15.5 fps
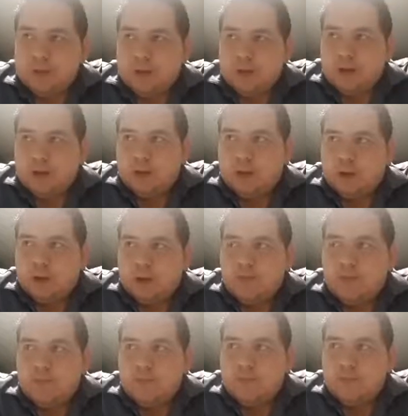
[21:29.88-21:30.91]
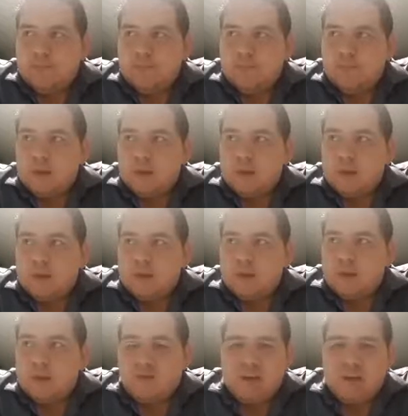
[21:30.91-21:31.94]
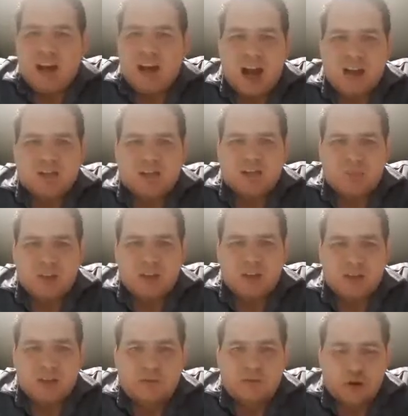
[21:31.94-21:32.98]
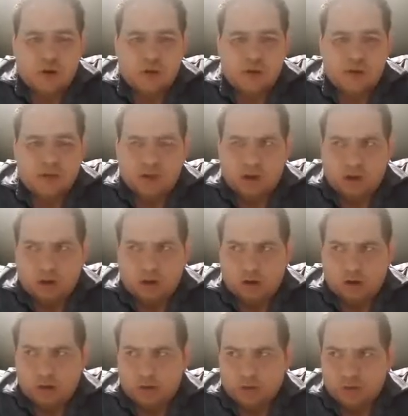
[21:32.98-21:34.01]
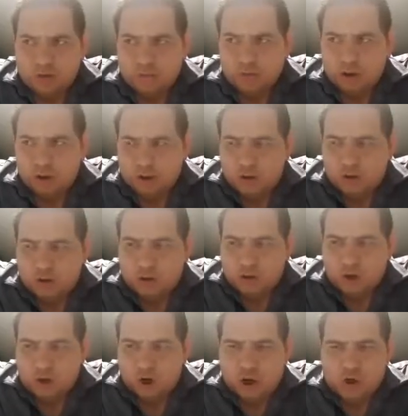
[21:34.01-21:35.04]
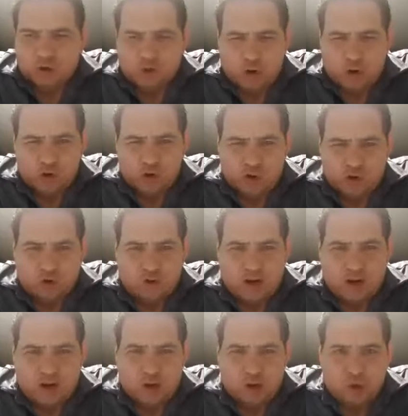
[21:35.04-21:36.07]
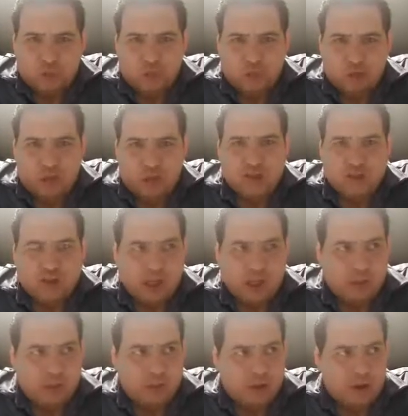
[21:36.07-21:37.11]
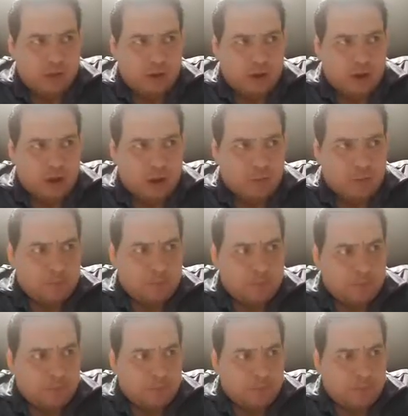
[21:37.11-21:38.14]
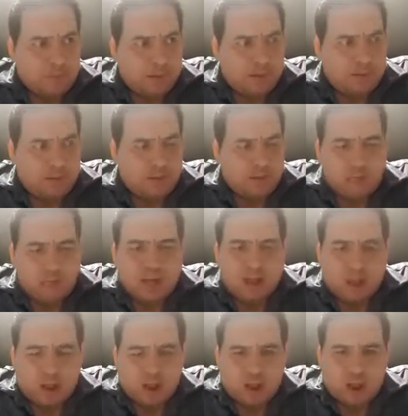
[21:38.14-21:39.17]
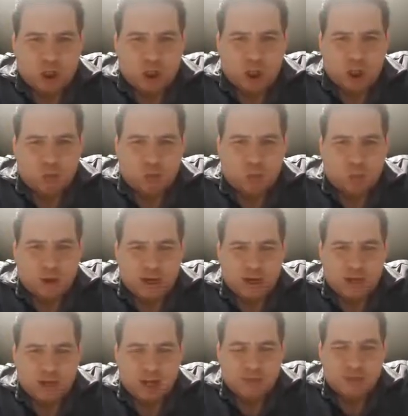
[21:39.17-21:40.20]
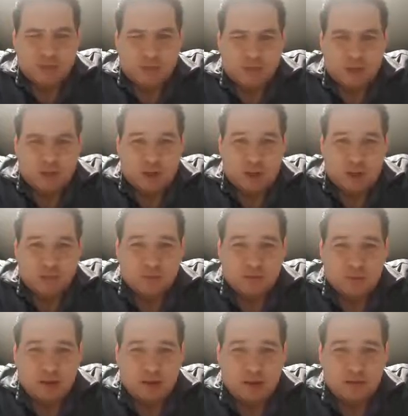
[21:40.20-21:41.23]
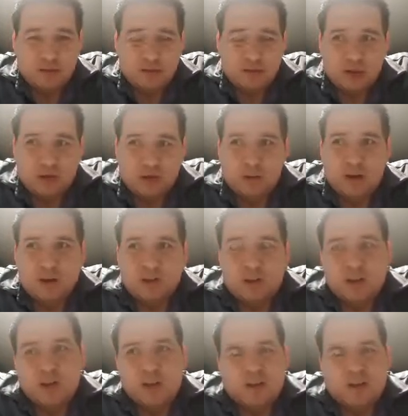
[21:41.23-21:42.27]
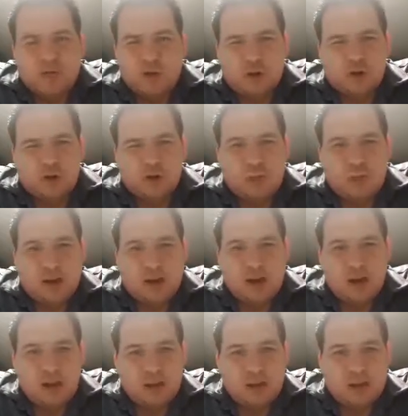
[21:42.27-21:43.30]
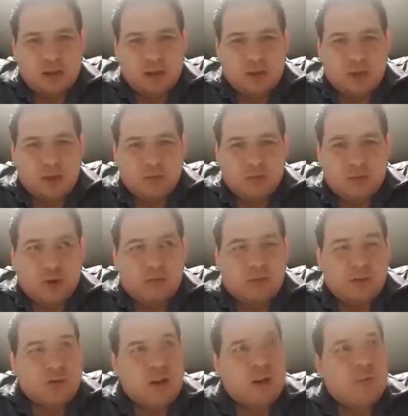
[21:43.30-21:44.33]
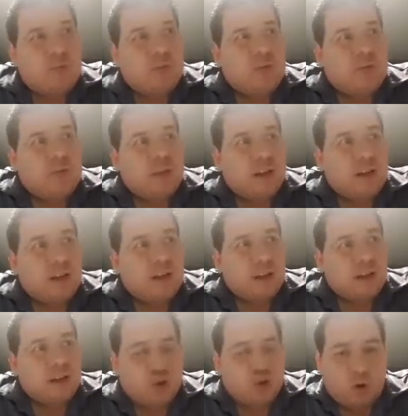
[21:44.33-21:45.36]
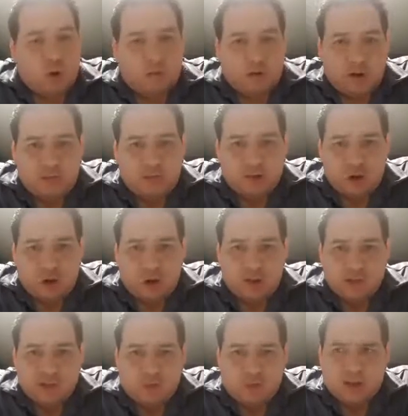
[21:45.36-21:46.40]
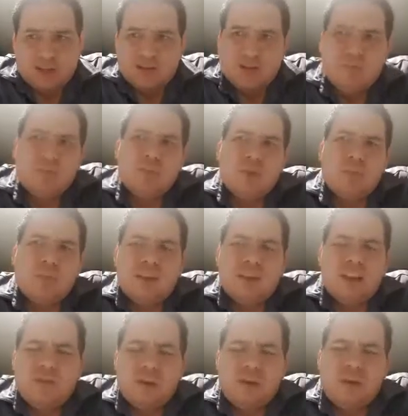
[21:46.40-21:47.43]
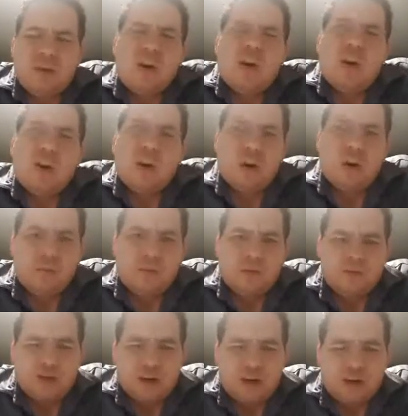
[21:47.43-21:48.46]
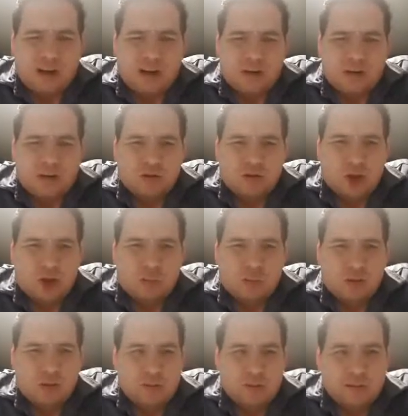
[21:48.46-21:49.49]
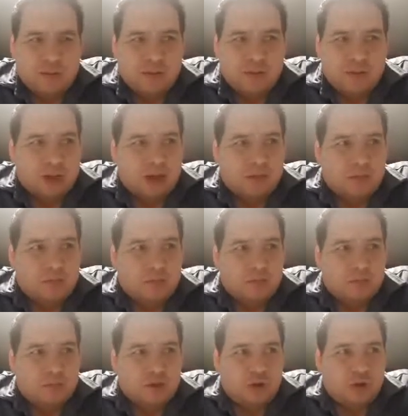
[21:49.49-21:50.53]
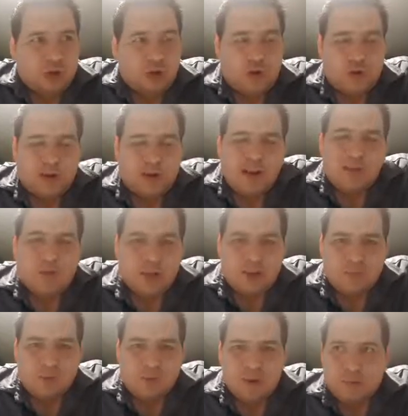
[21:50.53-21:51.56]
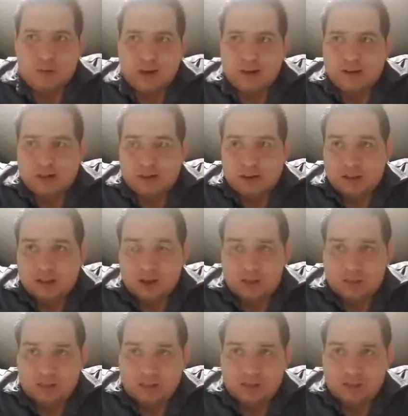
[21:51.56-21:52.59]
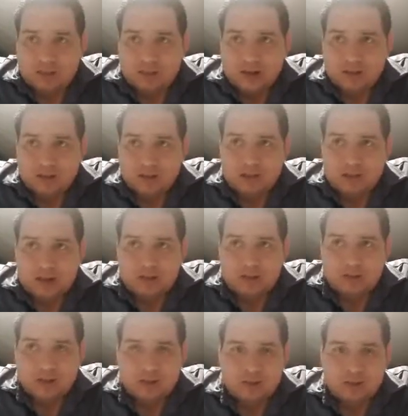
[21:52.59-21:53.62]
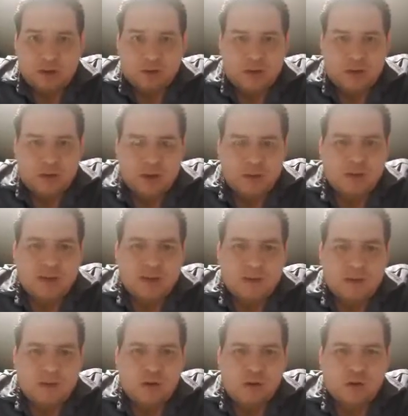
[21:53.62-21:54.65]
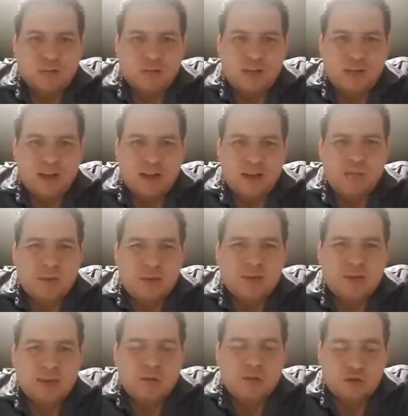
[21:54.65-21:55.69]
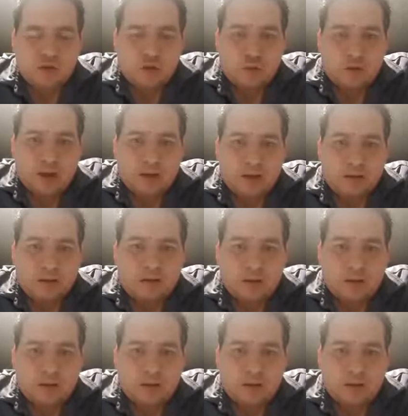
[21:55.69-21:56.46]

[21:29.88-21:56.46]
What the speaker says: Look, they've been hard to beat. They've not conceded a lot of goals, but the goals have also dried up. Last year, when they were being clinical and they were winning games, they were putting games to bed. Whereas this year, they've drawn too many. If you turn probably 2 or 3 of the draws into wins, they'd probably level or above Churchtown at the top. So look, they're definitely a big player. They're going to be a big player in this title race because they're going to be difficult to beat, especially over 2 legs.